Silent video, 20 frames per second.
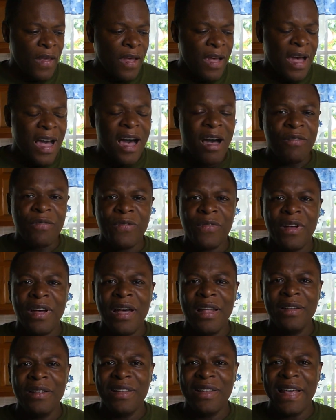have
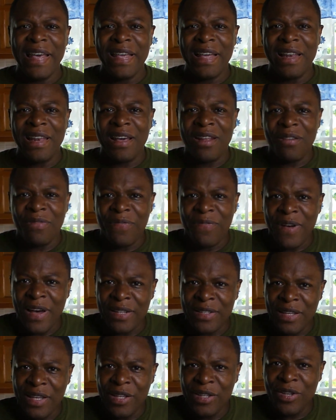a lot of
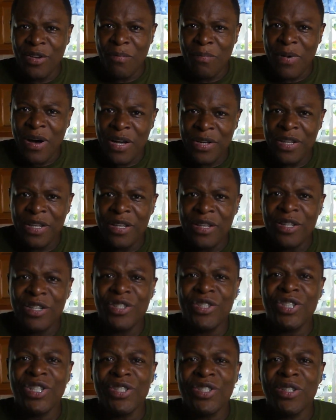fat in your body,
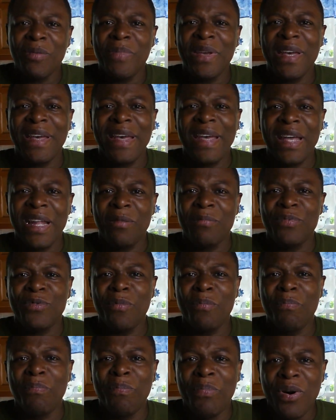ginger beer helps
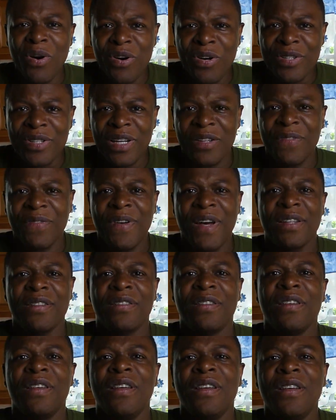to burn that fat.
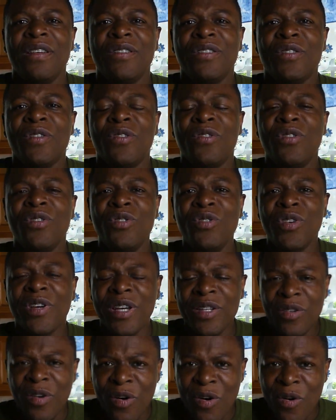So you
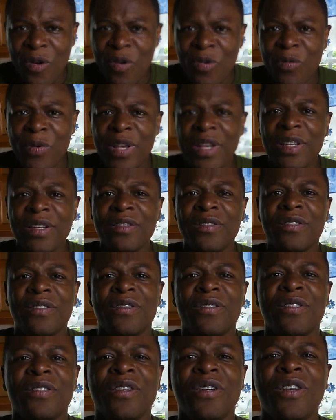can always
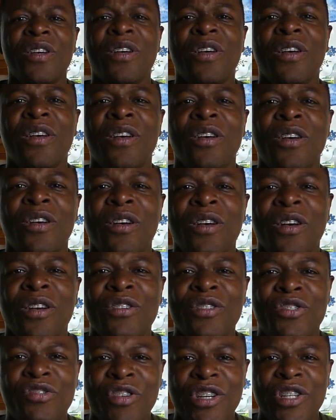
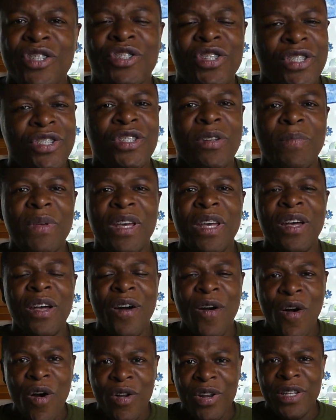drink ginger beer
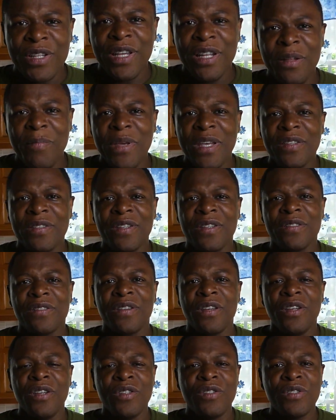on a daily
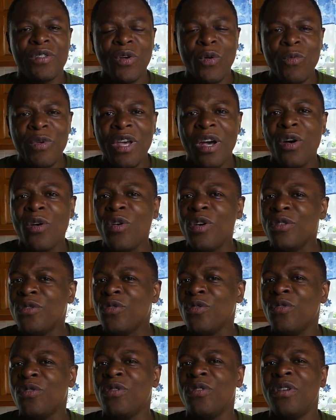basis. So we are going
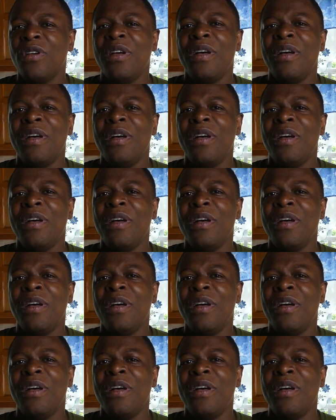to